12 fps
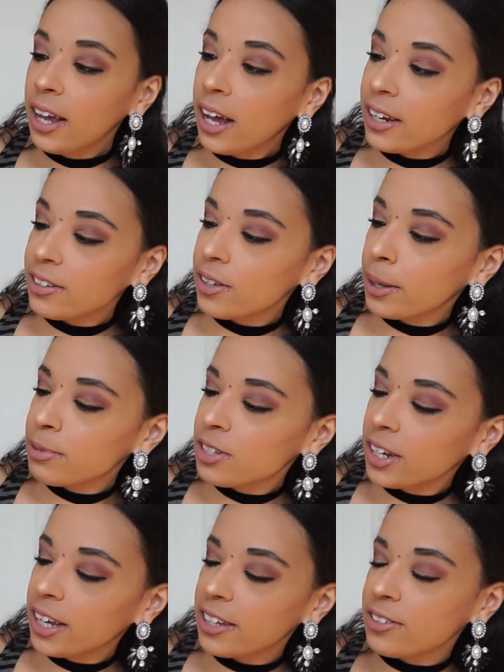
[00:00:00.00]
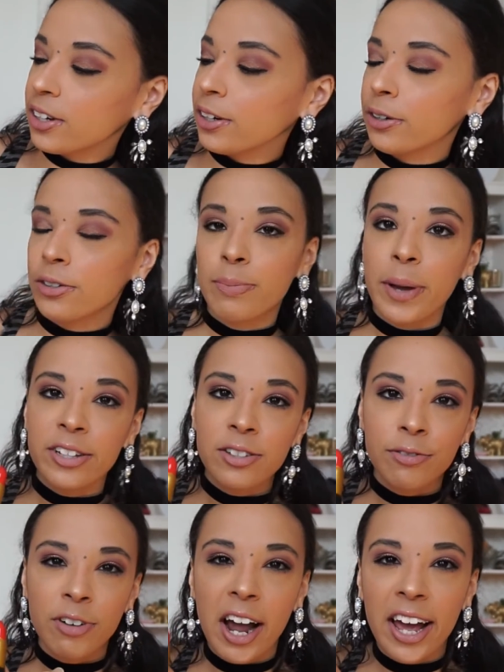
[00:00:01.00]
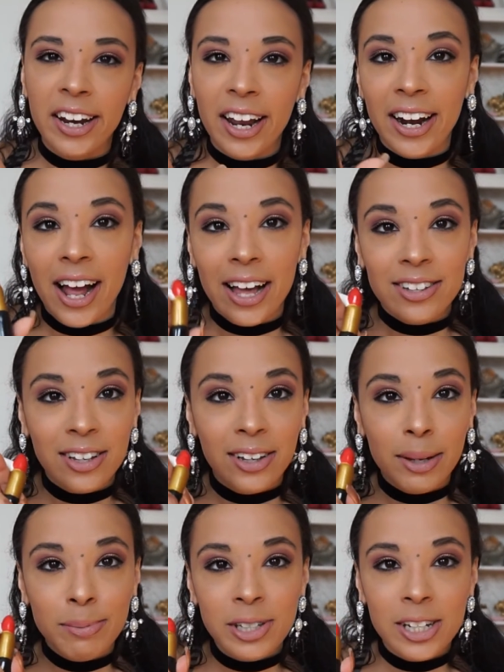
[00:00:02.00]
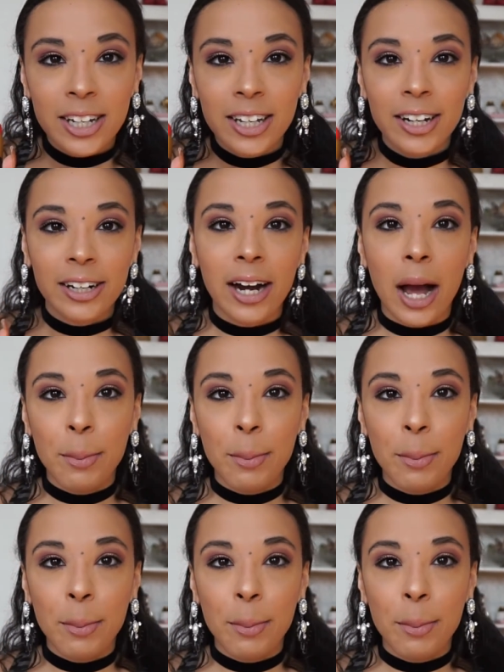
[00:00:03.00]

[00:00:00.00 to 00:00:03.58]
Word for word: It is Lipstick is a Girl's Best Friend, and it has a lipstick here.